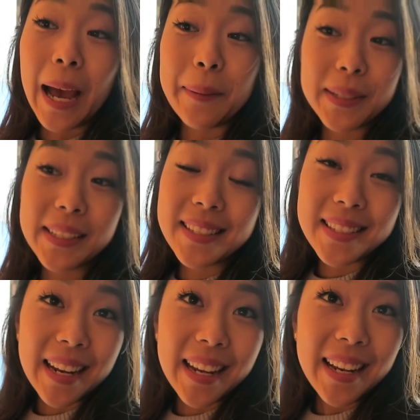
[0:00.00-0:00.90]
I'm pretty
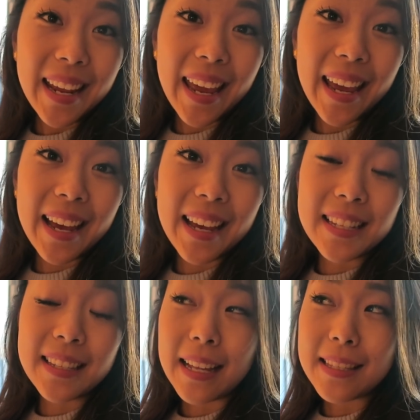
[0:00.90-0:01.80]
excited
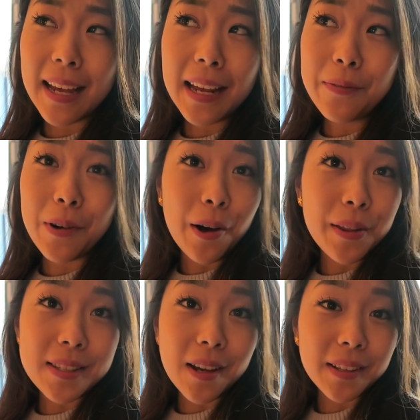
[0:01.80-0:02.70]
and that's kind of all
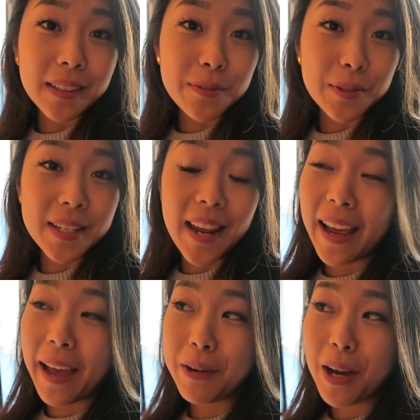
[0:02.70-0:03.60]
that's on the list for today.
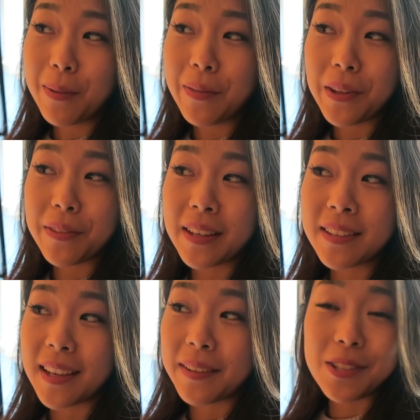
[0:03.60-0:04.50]
I have a couple of other
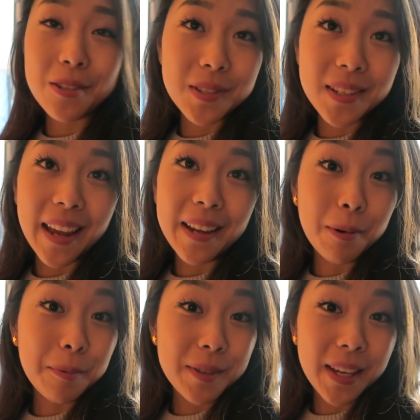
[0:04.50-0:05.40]
things I have to do tonight
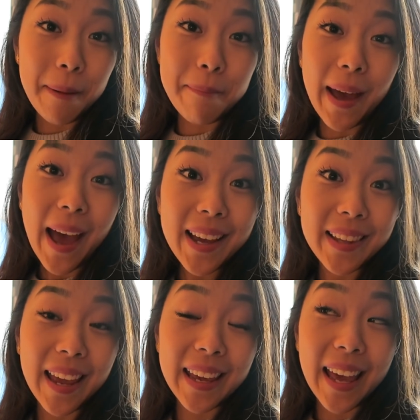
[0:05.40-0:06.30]
when we get back,
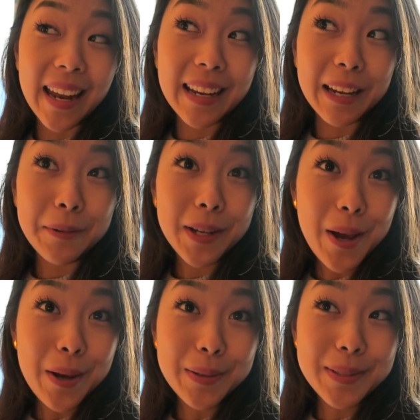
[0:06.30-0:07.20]
like editing
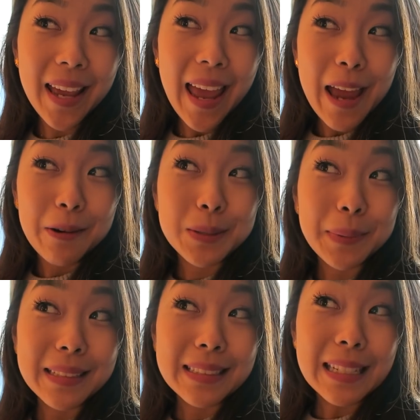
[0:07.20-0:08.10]
videos,
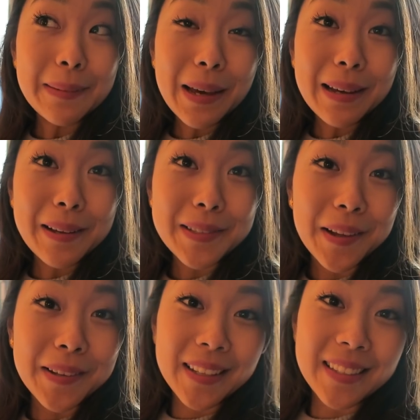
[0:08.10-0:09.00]
responding to emails,
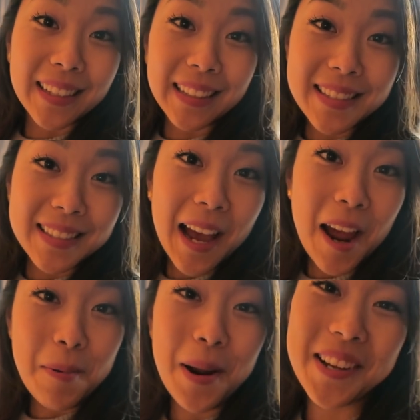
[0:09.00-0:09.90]
all the things I let
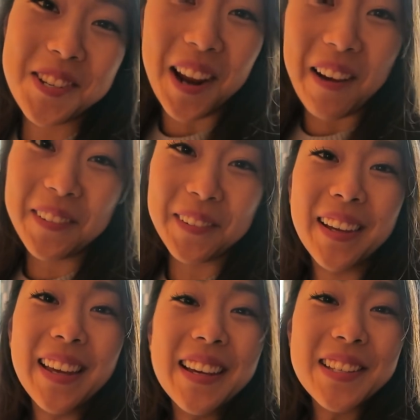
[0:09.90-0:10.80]
slide when I travel.
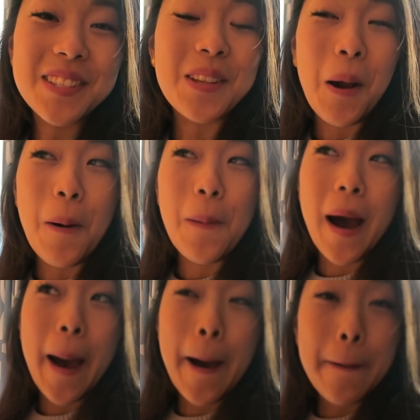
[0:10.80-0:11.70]
So
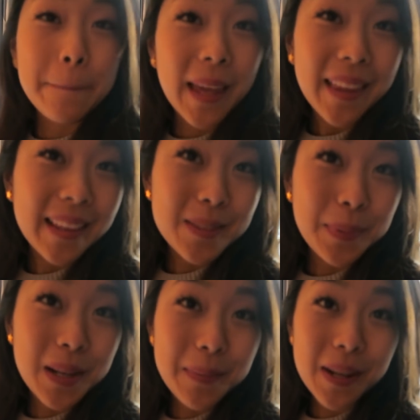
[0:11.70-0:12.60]
um, yeah, that's
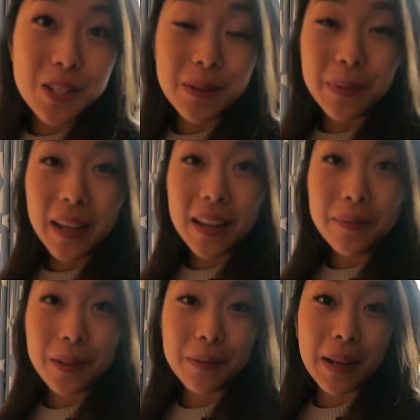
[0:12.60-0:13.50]
pretty much the plan
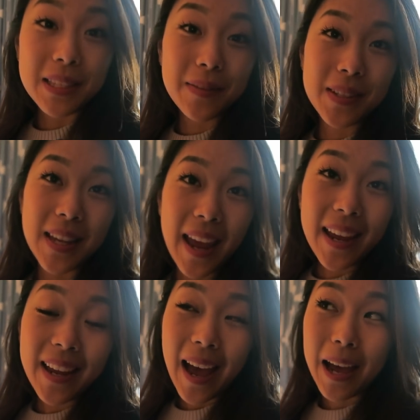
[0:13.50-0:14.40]
for the rest of the
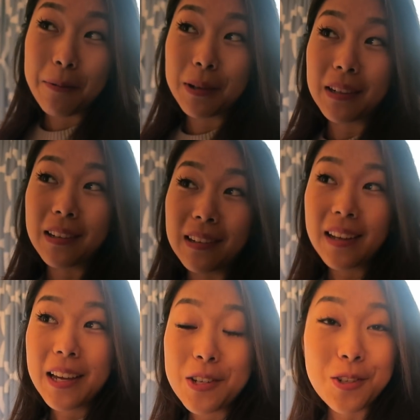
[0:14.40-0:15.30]
day. I will
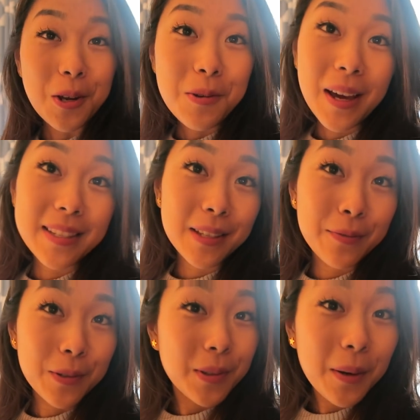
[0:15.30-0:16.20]
show you guys the
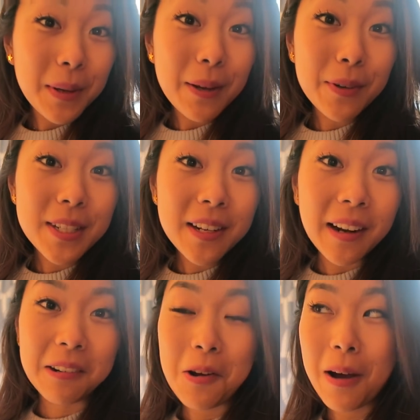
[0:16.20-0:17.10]
food that we eat for dinner.
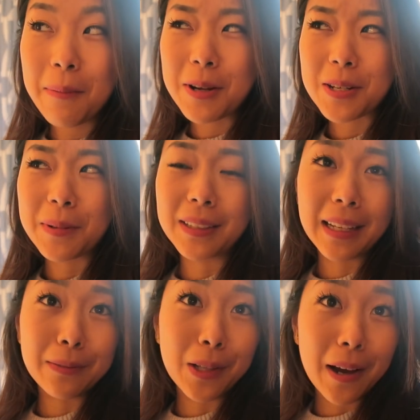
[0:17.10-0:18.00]
I don't know how much I'm gonna
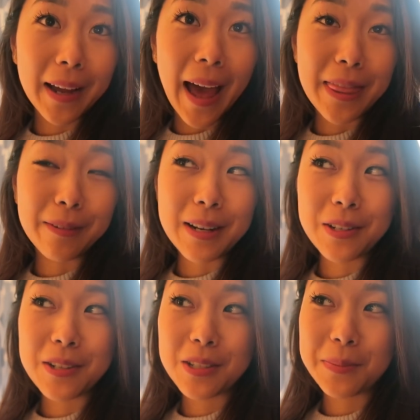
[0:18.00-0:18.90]
like vlog at the
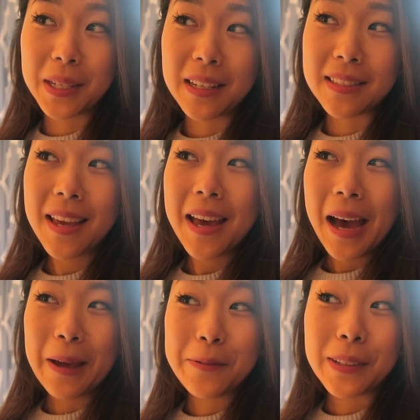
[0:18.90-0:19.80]
restaurant just because
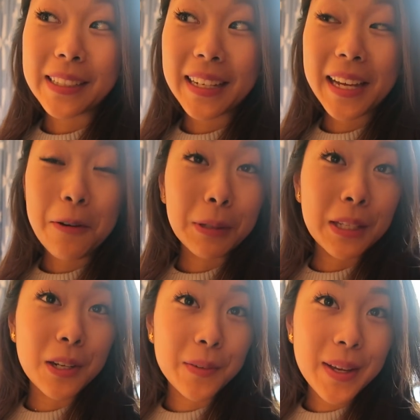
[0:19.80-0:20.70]
I feel like I get
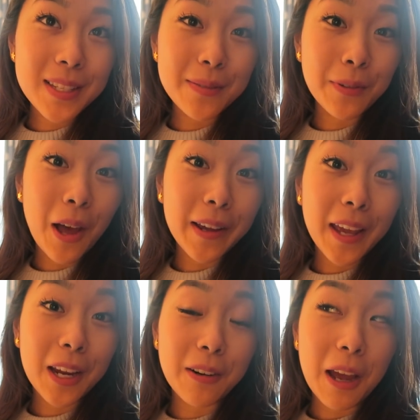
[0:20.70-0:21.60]
really nervous
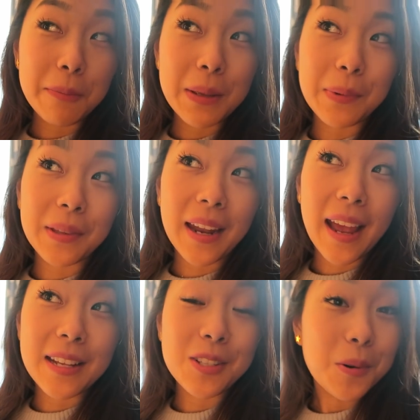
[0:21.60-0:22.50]
vlogging around people that
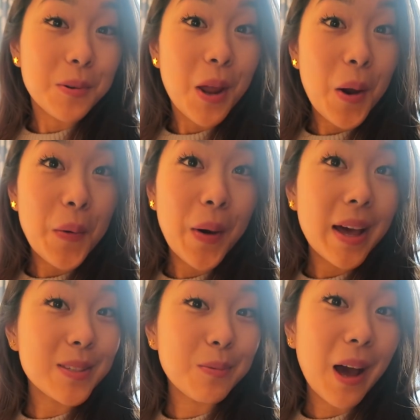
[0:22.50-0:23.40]
I don't know
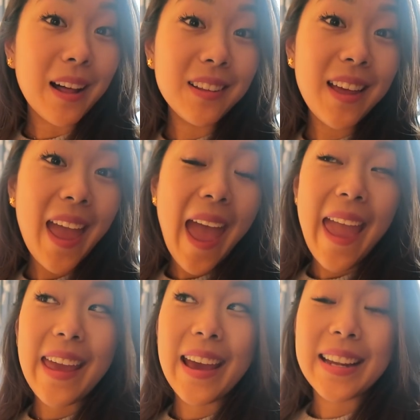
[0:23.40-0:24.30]
as well.
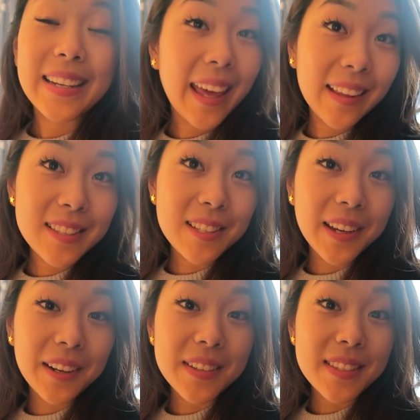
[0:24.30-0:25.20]
And Caitlin's not
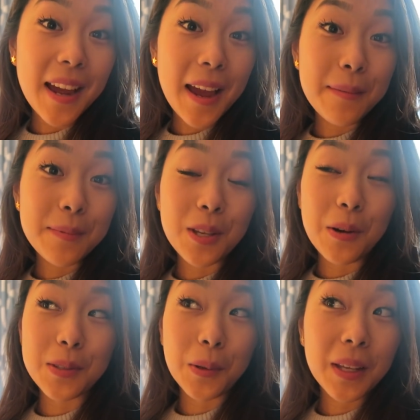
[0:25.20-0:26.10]
here this time, so
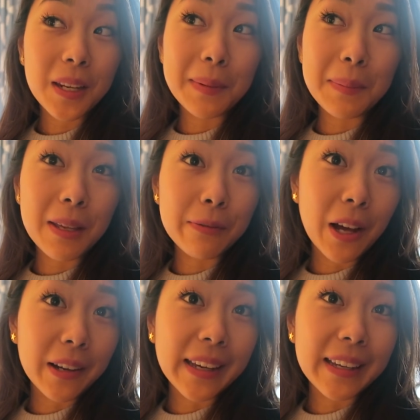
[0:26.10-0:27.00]
it's only gonna be me
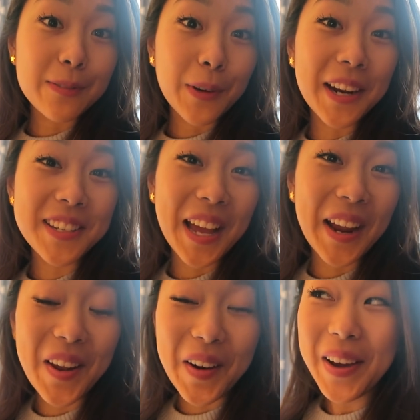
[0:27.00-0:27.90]
vlogging as far as
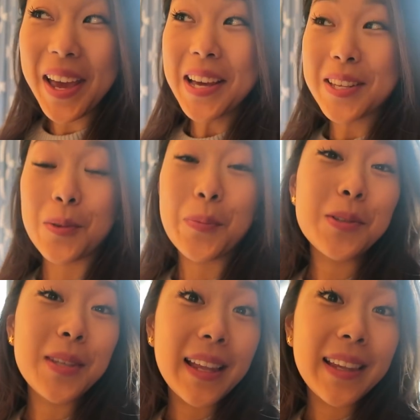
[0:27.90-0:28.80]
I know. So
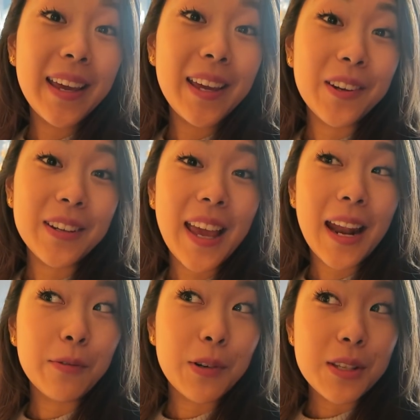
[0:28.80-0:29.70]
most likely you're gonna get
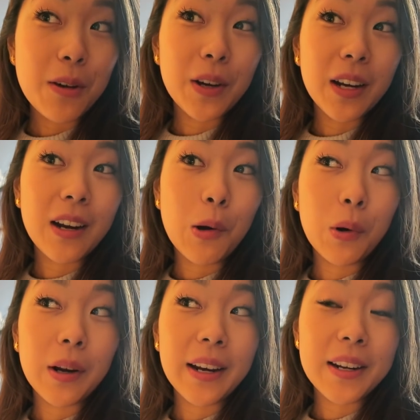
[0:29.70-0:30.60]
a voiceover
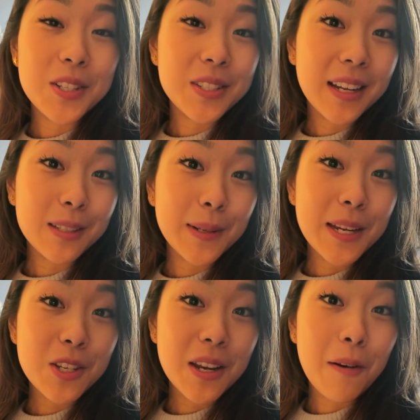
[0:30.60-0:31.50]
or just an
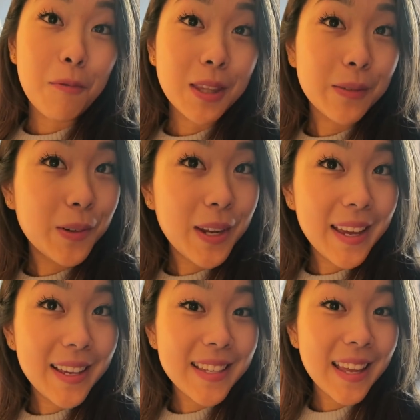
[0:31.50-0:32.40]
explanation of what the food
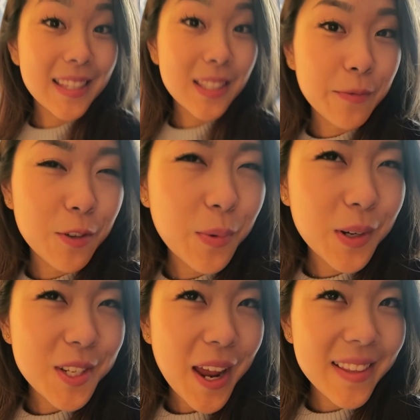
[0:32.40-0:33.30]
is and some food
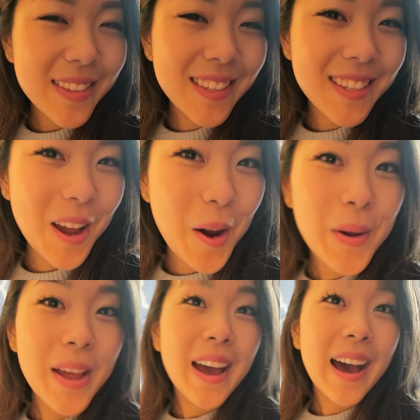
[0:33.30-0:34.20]
porn shots. So
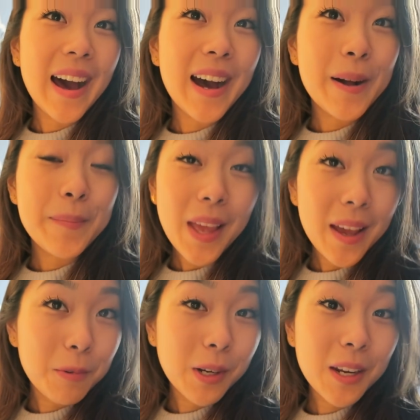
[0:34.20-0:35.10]
um,
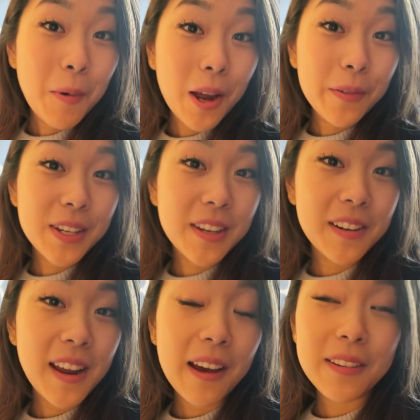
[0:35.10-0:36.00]
yeah, we're gonna walk over to dinner
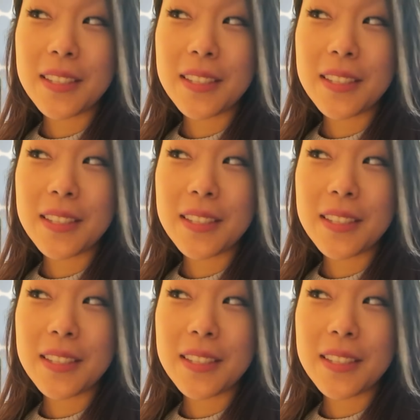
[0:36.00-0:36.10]
now.